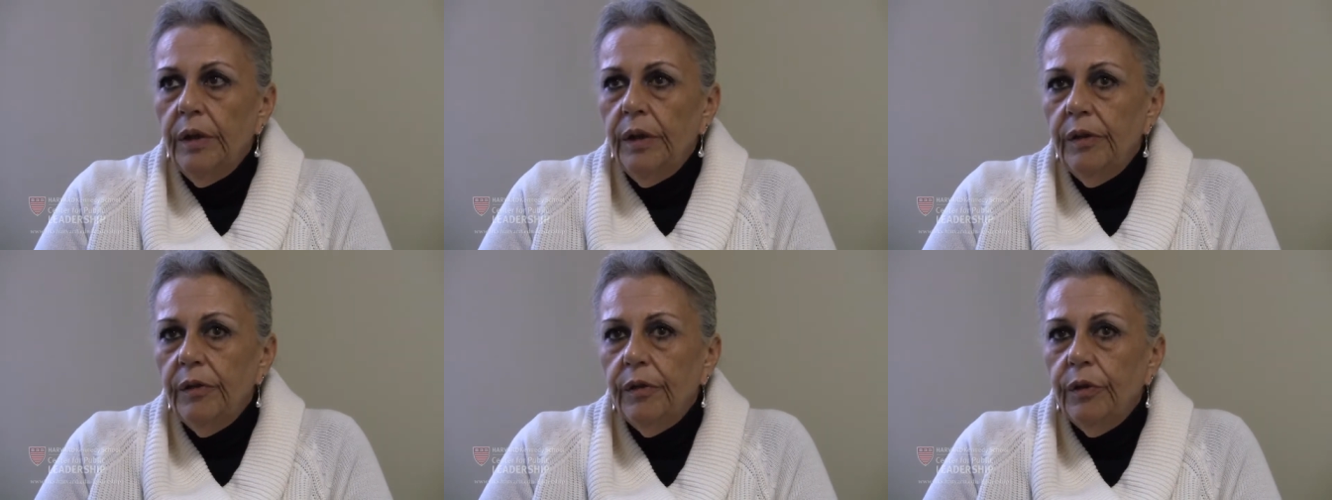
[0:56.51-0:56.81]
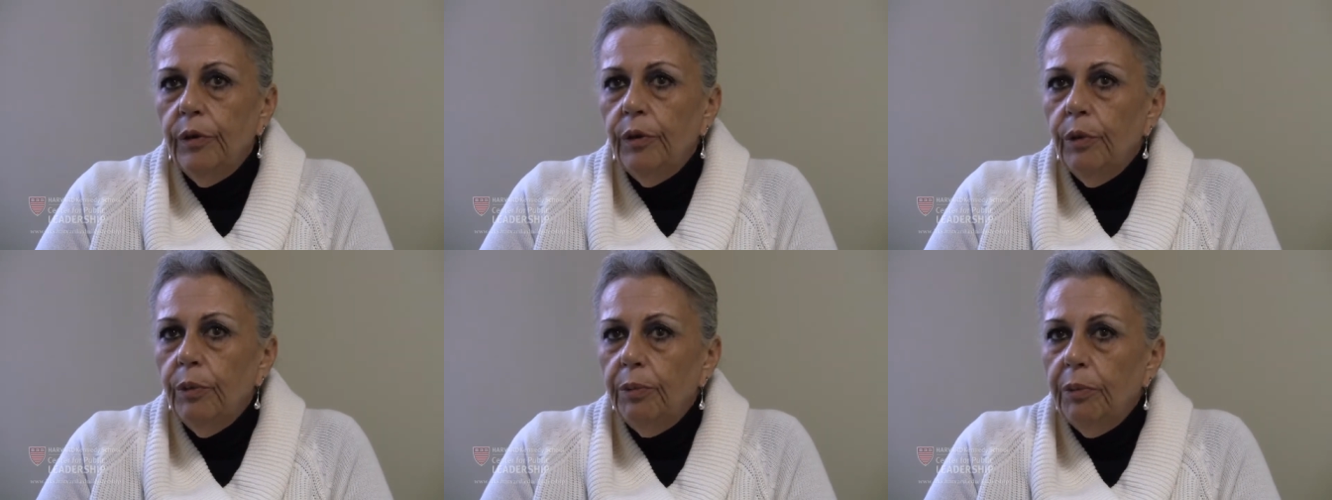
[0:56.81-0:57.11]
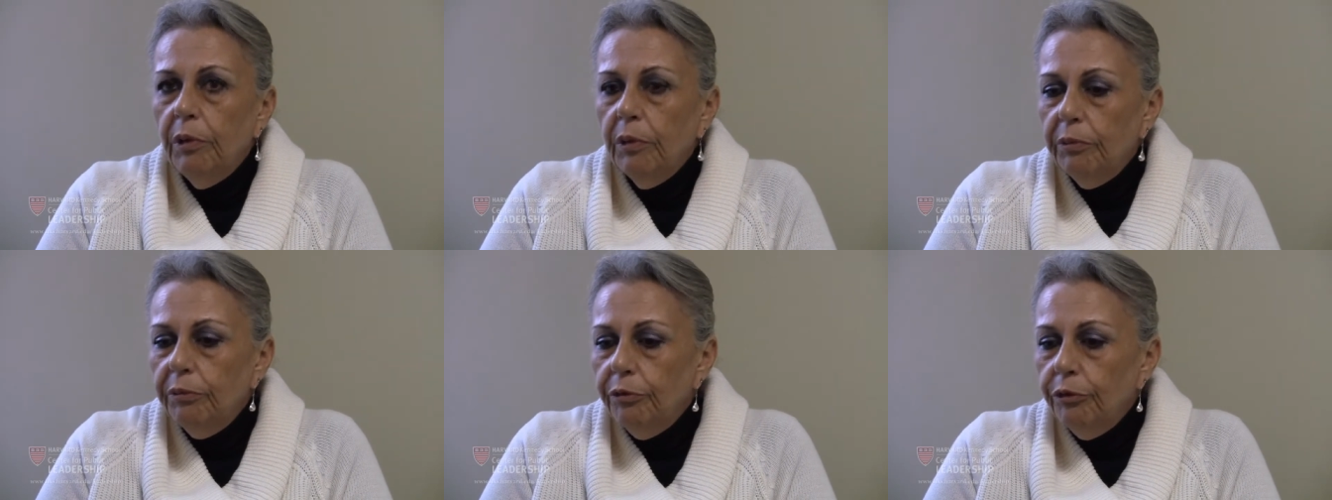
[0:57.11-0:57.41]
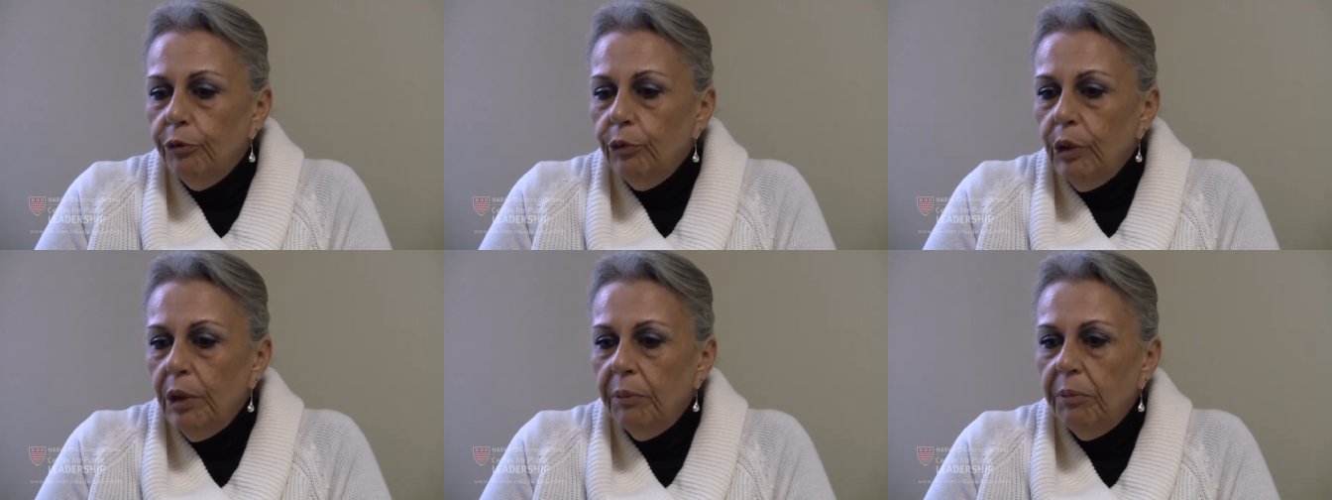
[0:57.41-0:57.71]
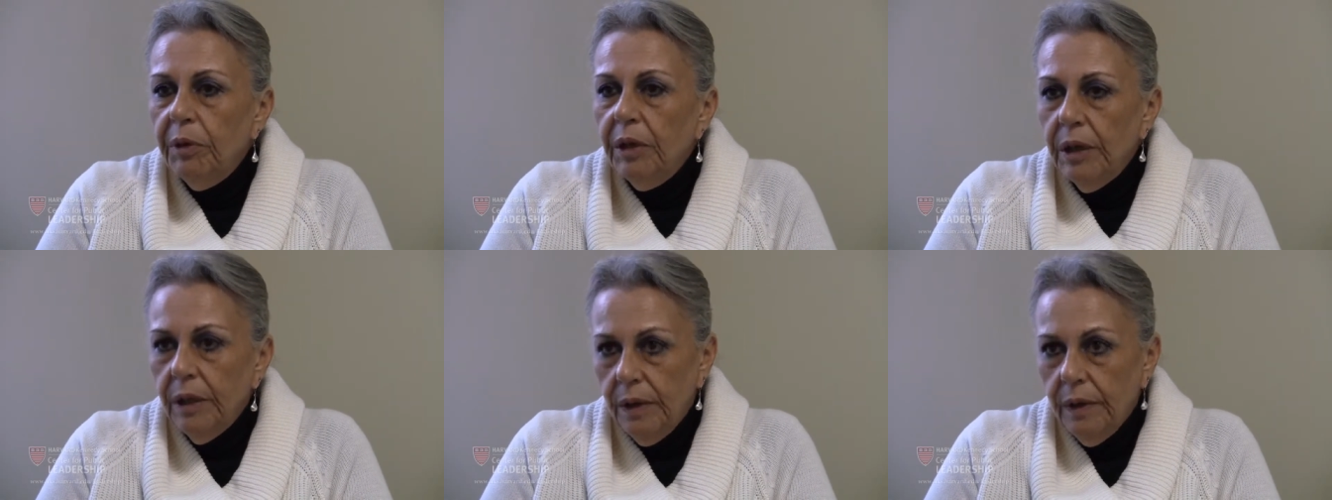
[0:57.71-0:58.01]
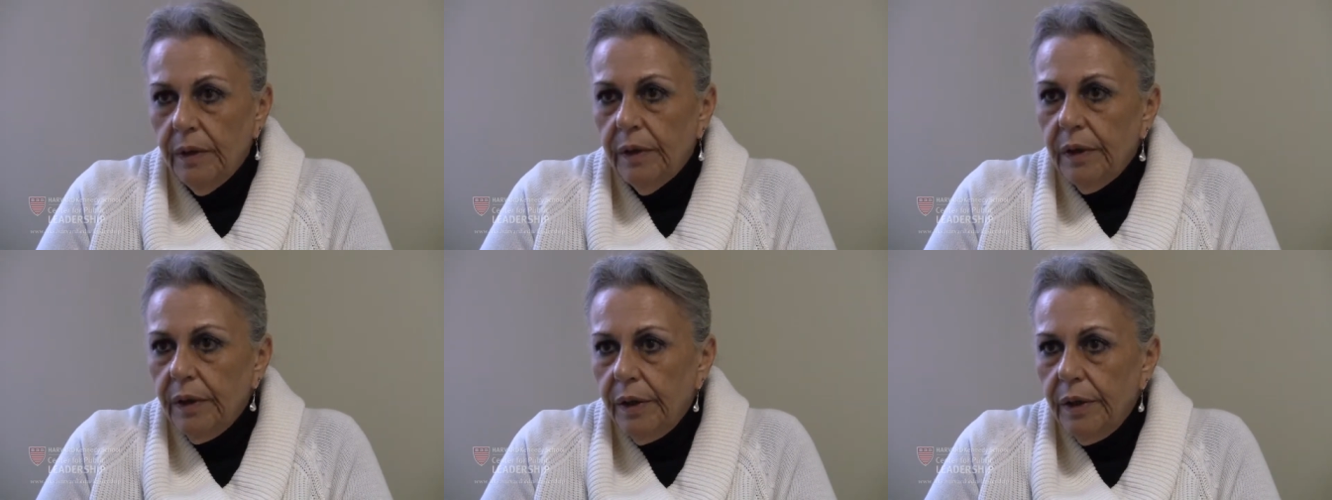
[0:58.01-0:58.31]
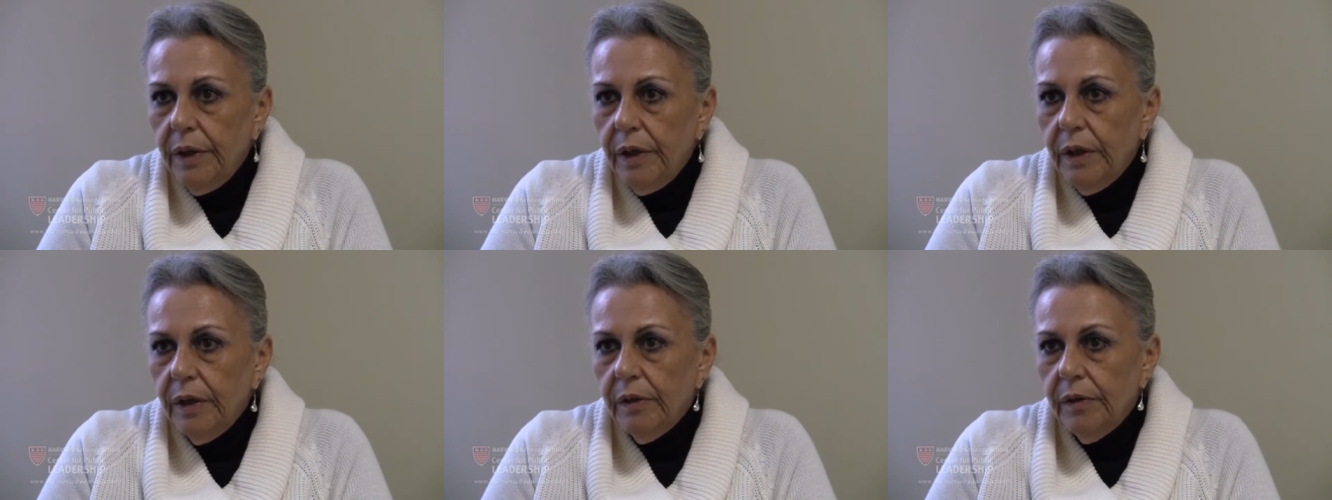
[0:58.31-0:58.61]
this group of women and the
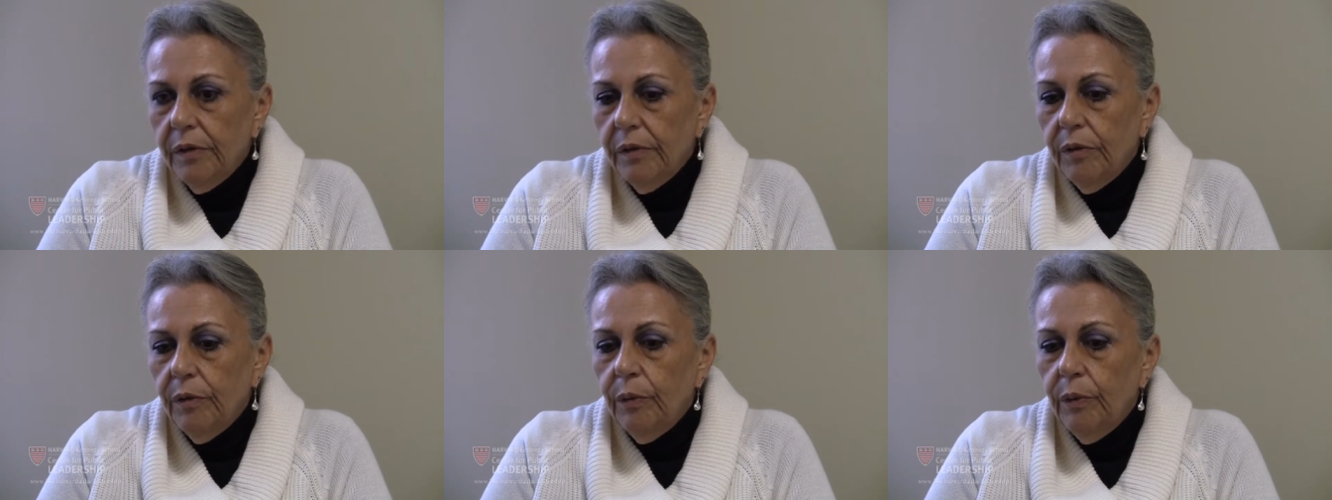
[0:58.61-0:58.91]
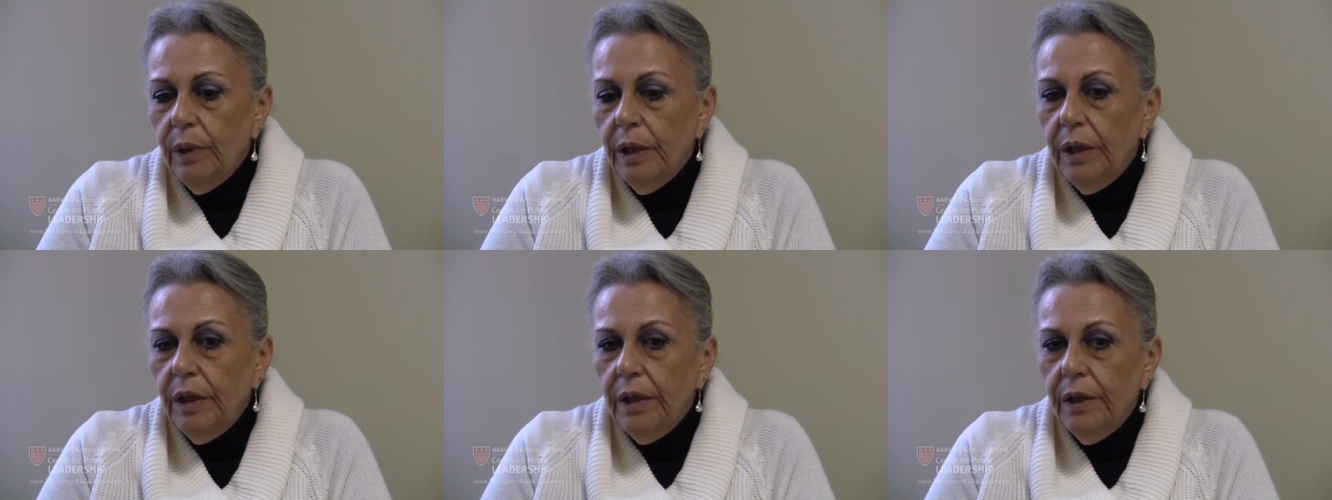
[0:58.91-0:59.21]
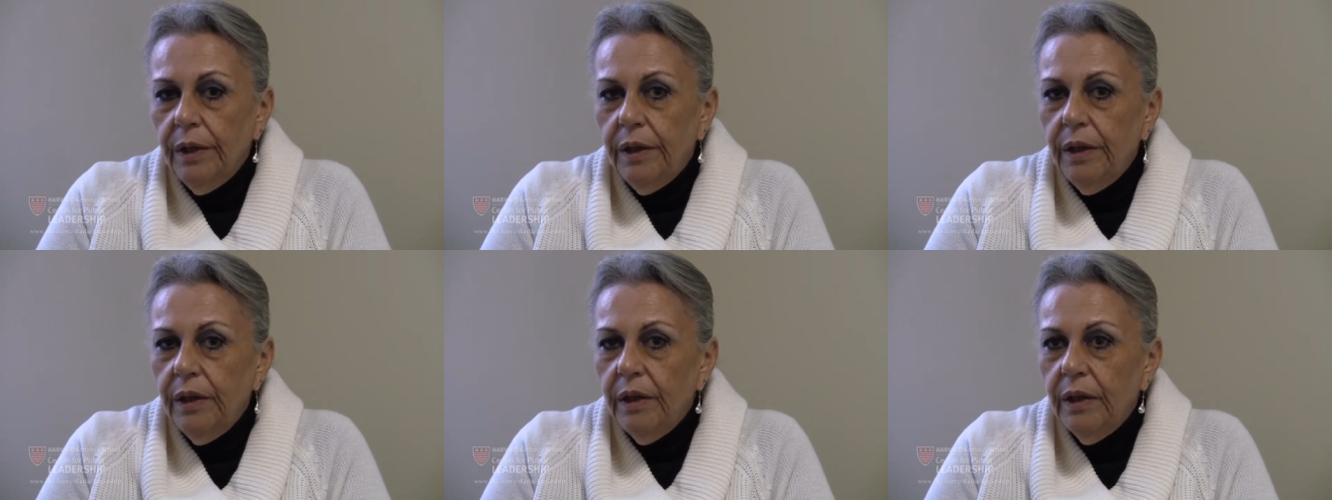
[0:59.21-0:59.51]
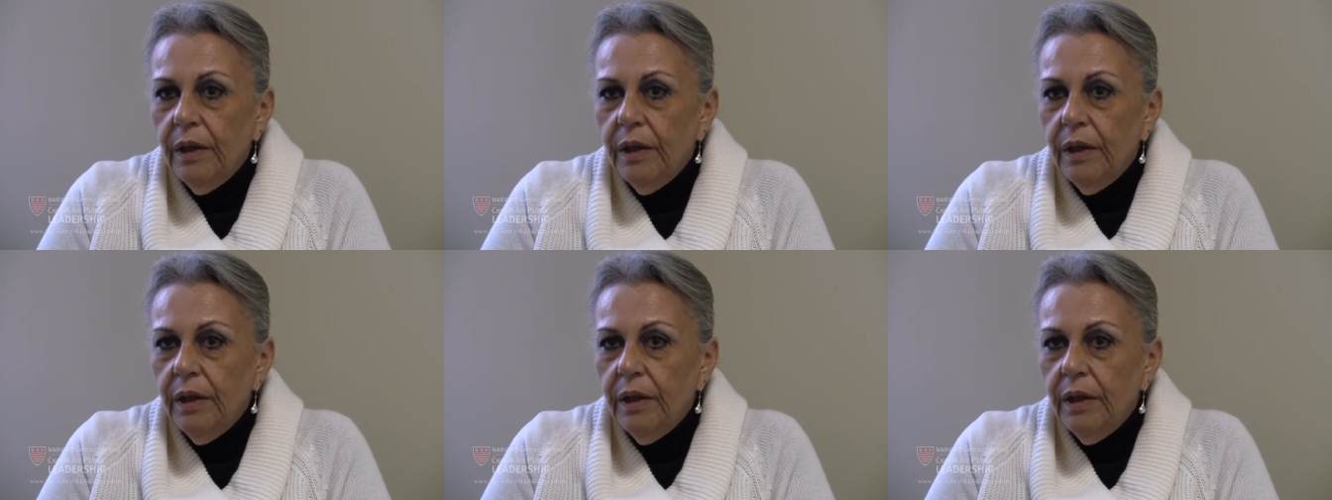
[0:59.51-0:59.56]
girls with